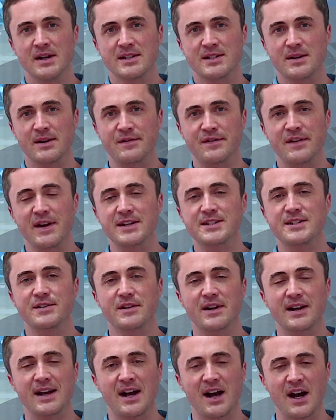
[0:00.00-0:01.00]
So in fact,
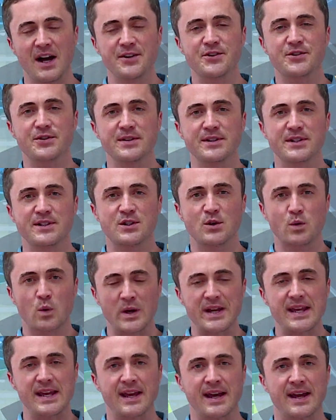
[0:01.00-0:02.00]
you've got
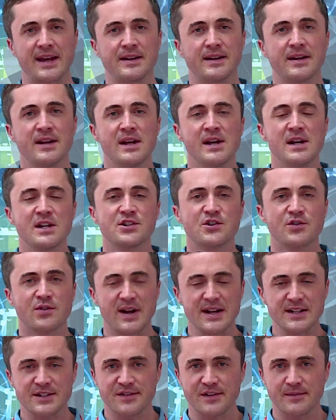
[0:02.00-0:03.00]
128
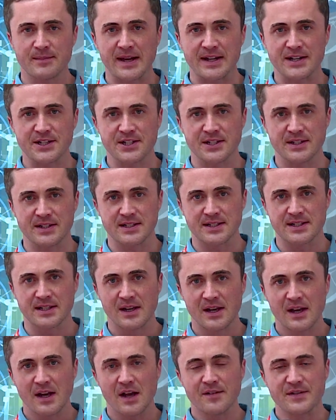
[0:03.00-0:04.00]
transformations
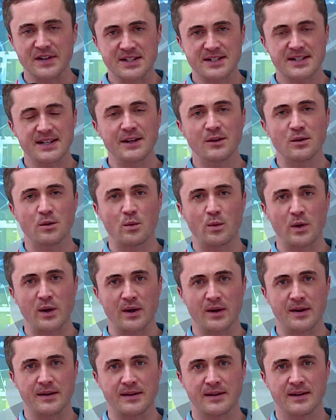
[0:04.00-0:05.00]
of a single
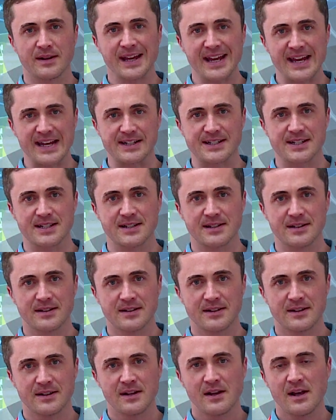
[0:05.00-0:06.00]
word, eat.
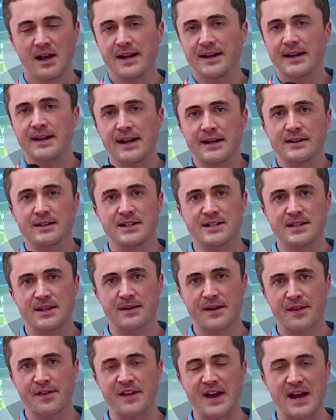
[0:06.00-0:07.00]
And in English,
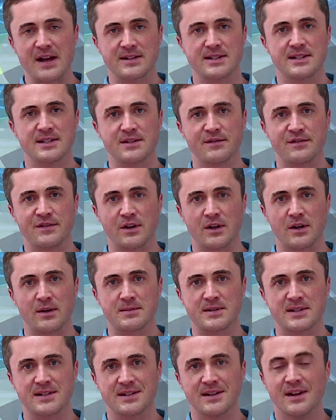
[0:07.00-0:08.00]
there are thousands of
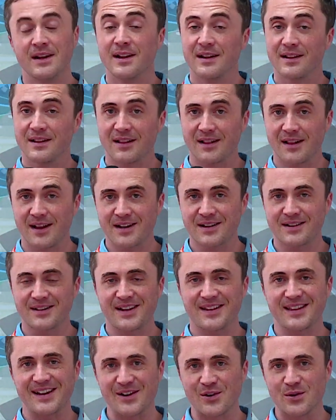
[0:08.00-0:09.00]
verbs.
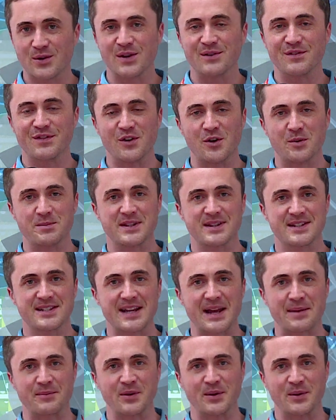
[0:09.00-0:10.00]
Luckily, they all conform to the
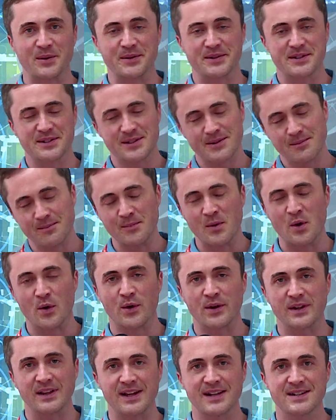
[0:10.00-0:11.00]
same rules,
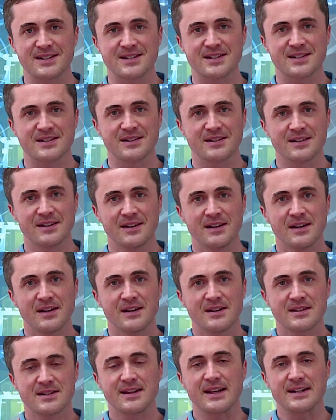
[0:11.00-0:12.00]
more or less.
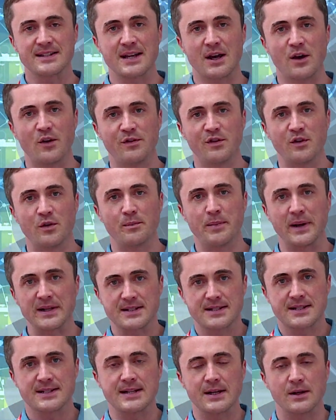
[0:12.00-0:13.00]
So that's helpful.
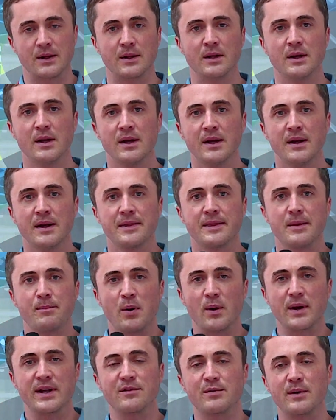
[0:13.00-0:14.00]
But still, the
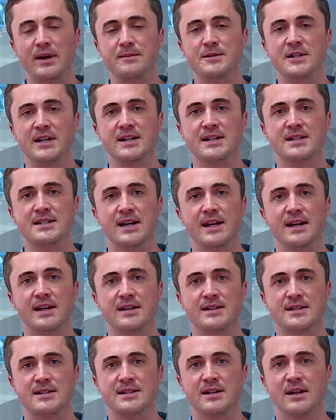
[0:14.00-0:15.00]
point of what I'm trying to
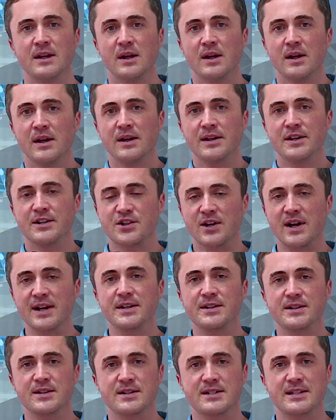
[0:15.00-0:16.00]
say is you're trying
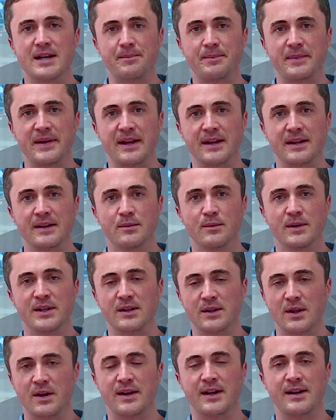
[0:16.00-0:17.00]
to do something when
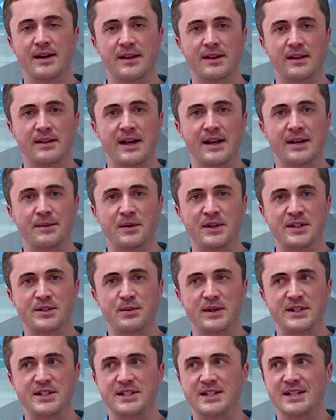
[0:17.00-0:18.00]
you learn another language
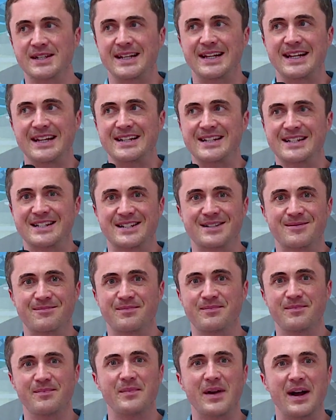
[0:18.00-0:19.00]
which is
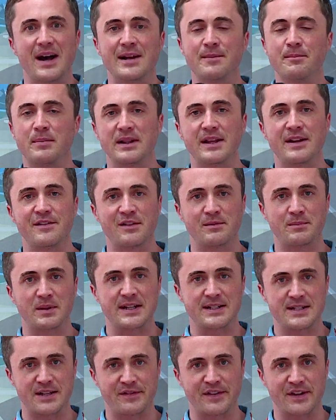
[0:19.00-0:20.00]

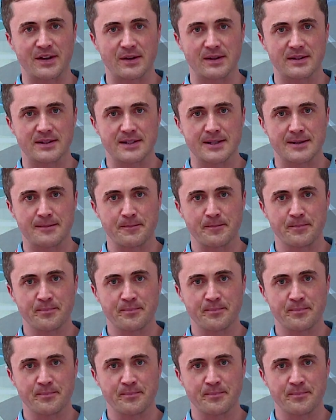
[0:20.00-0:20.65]
unbelievably difficult.